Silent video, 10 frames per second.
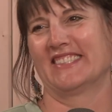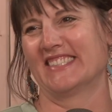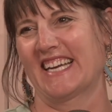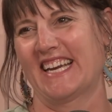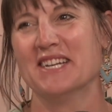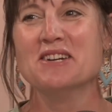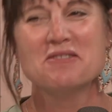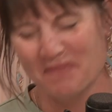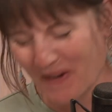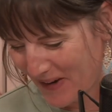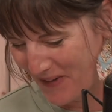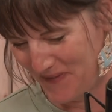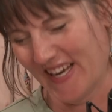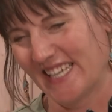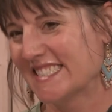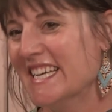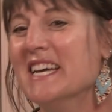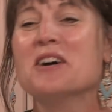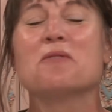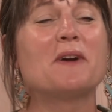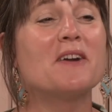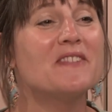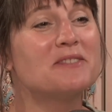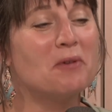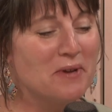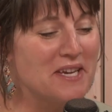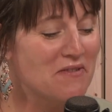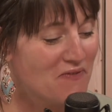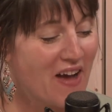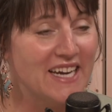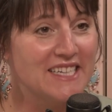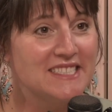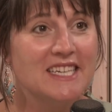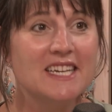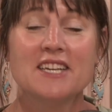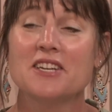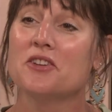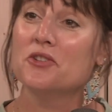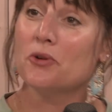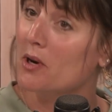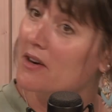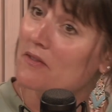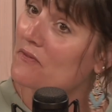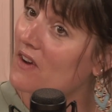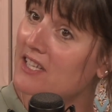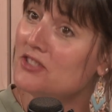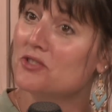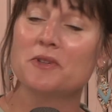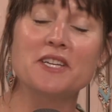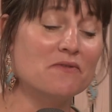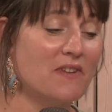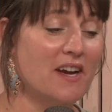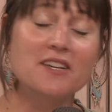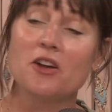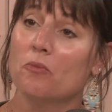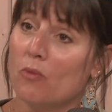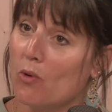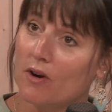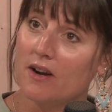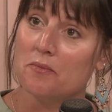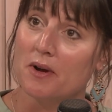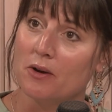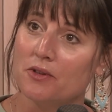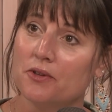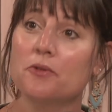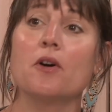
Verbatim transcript: okay, perfect, perfect. Well, we can find your fudge. We can find out more about you